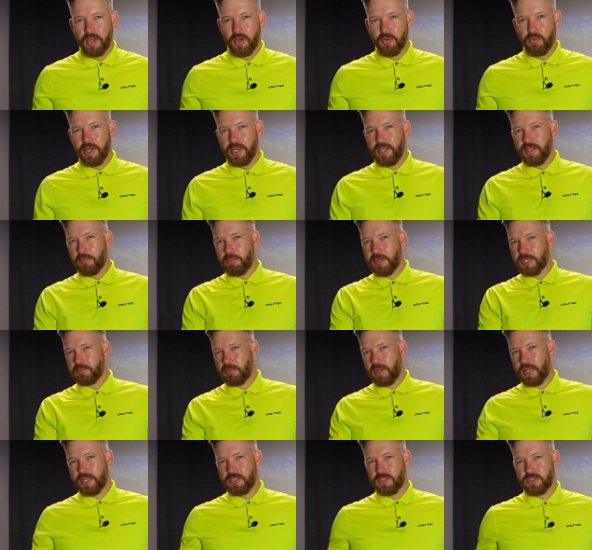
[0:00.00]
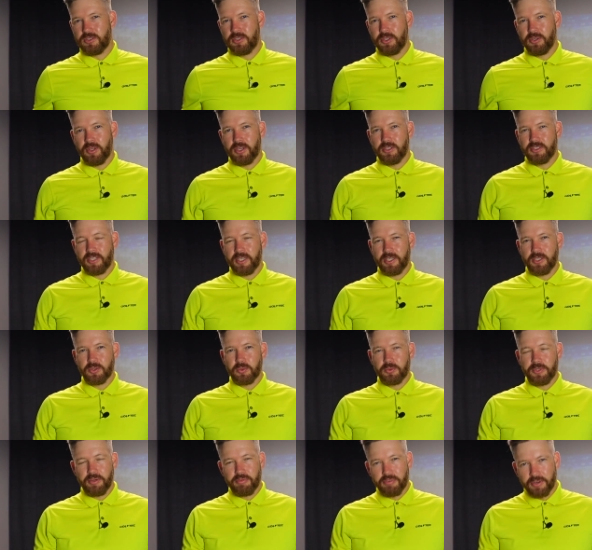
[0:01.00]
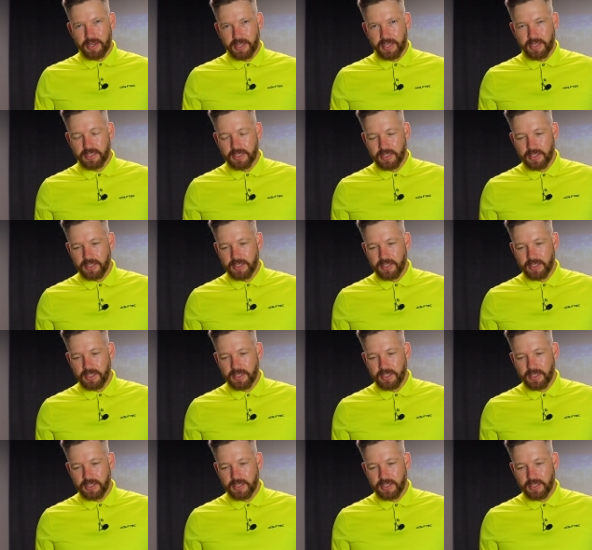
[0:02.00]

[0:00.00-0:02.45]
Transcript: really the best players do those things all differently.